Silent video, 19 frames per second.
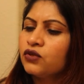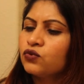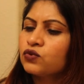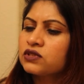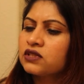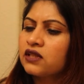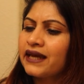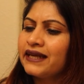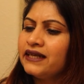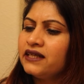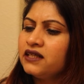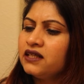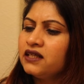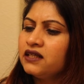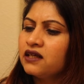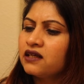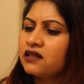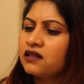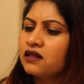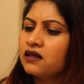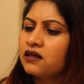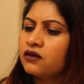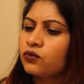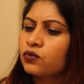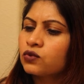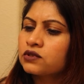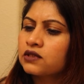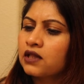it was 19 and then
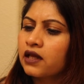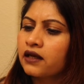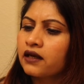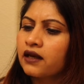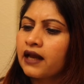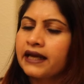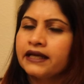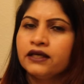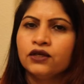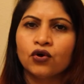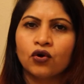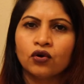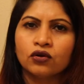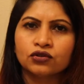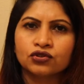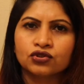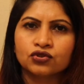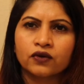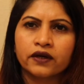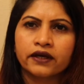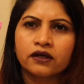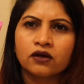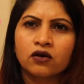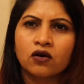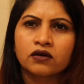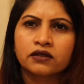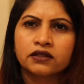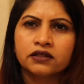it was like $9 so I had
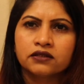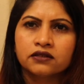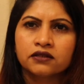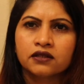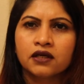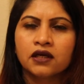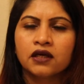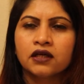got it